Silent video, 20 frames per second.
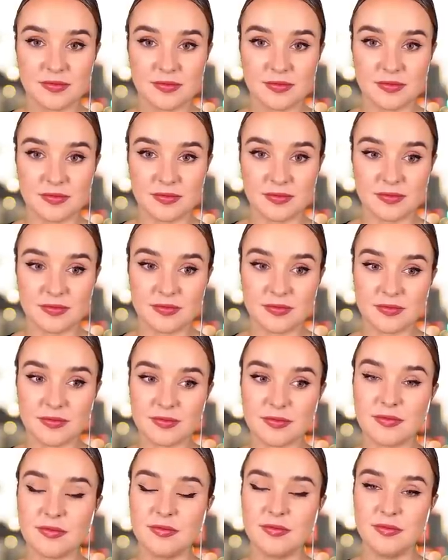
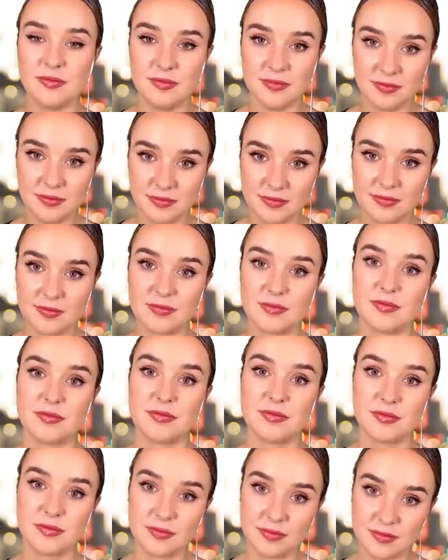
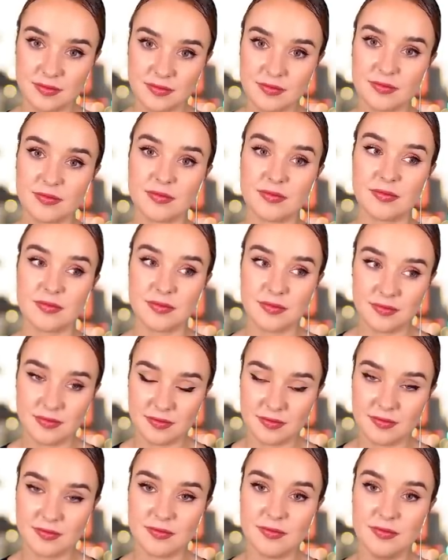
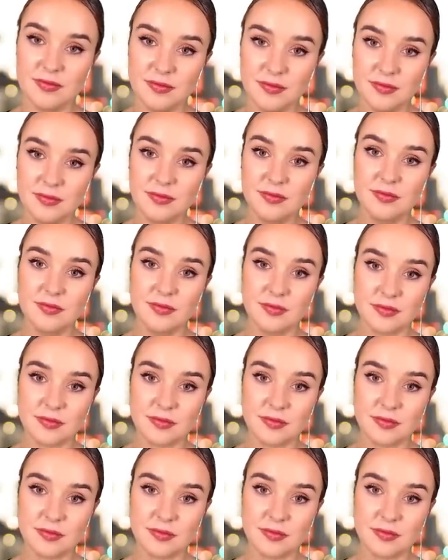[no speech]